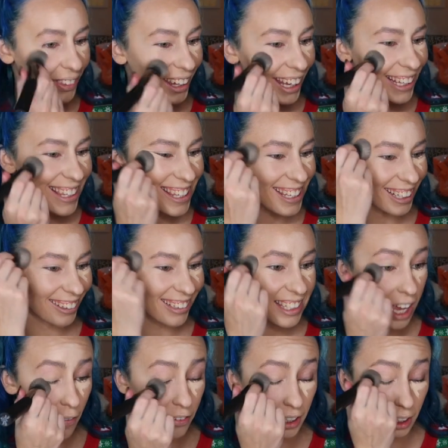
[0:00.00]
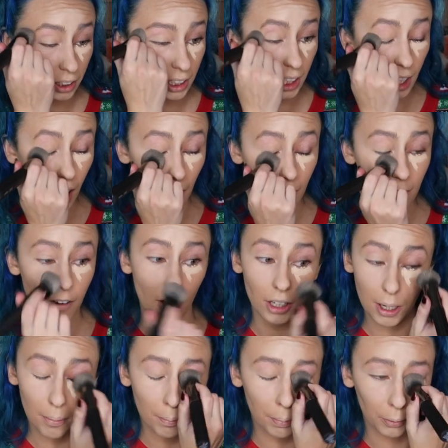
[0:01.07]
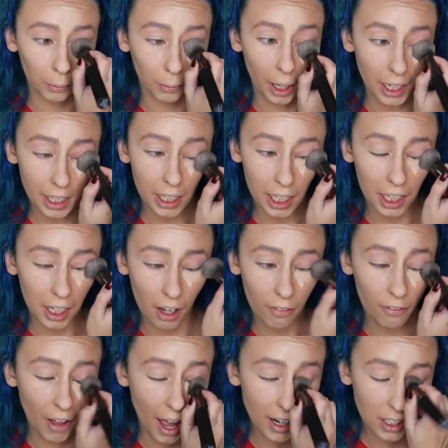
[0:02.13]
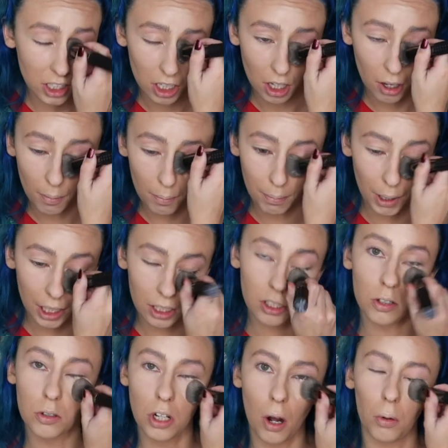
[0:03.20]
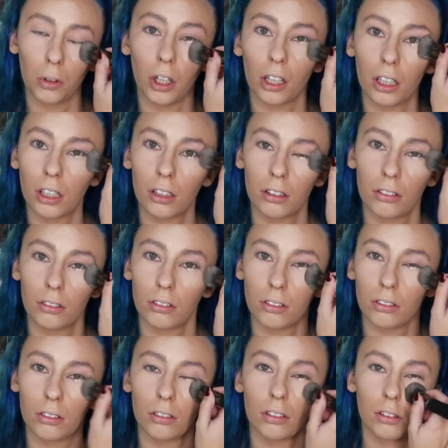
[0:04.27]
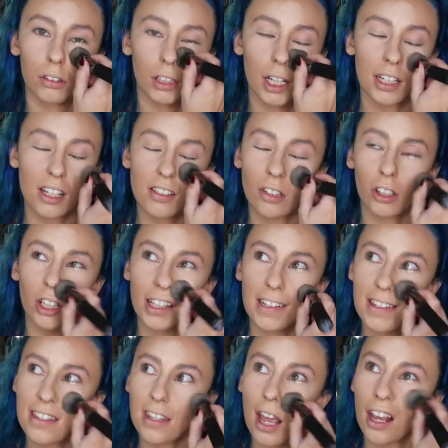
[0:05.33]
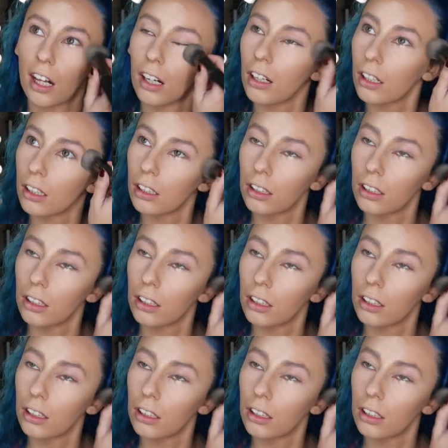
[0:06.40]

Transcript: It's still definitely a very brightening effect, but it doesn't look insane.